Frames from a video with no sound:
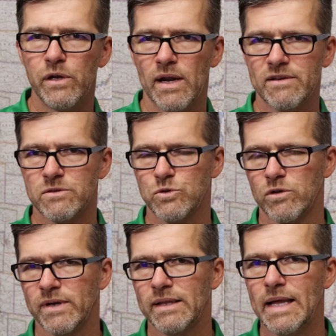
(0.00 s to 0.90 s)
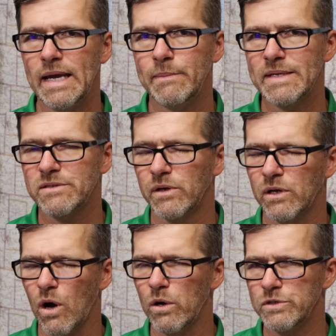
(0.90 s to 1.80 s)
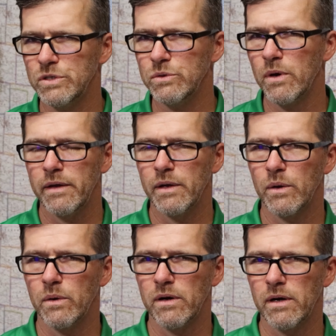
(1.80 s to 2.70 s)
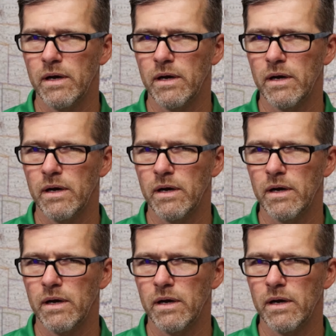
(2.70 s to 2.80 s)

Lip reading: don't have some sort of a claim that's going to cause you, you know,